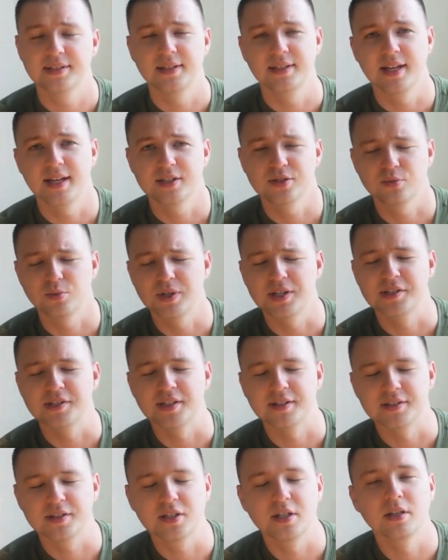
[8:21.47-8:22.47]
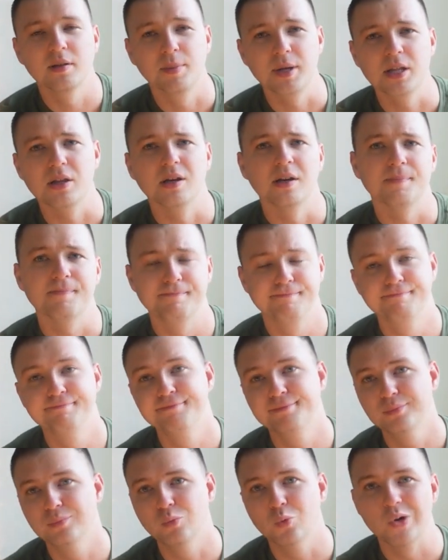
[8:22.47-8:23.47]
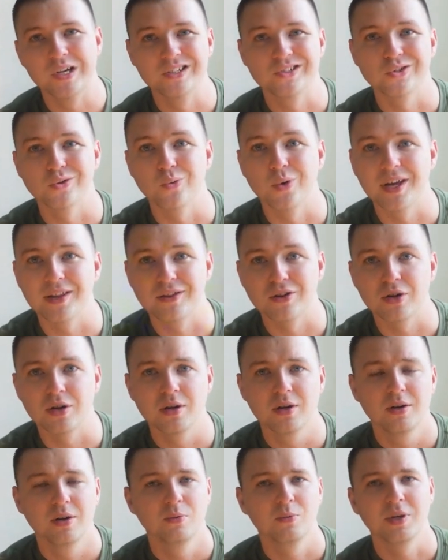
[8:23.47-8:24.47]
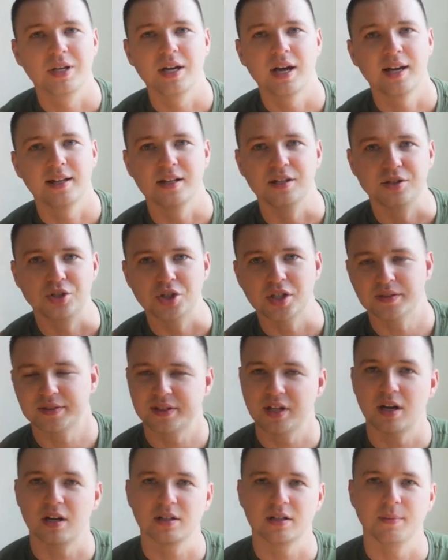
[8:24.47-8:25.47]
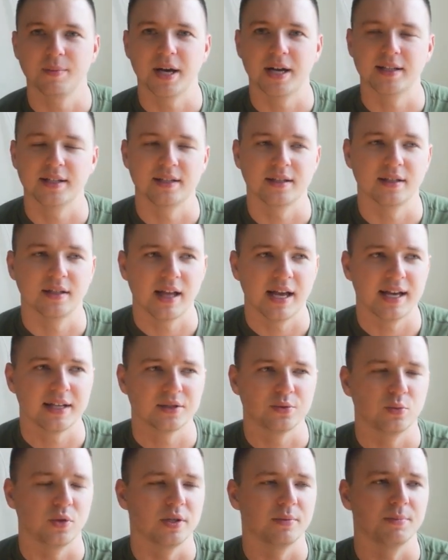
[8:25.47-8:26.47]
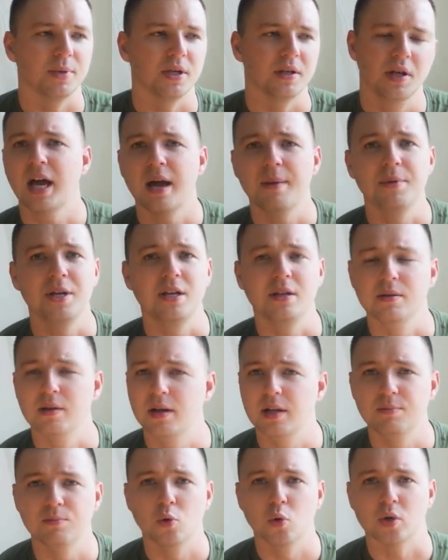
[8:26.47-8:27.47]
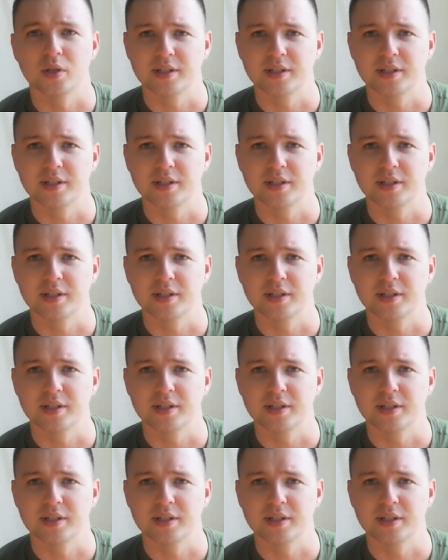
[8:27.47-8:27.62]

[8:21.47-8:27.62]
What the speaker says: the next reason, is going to be the winter weather. We kind of just talked about it in the last one, but I mean in more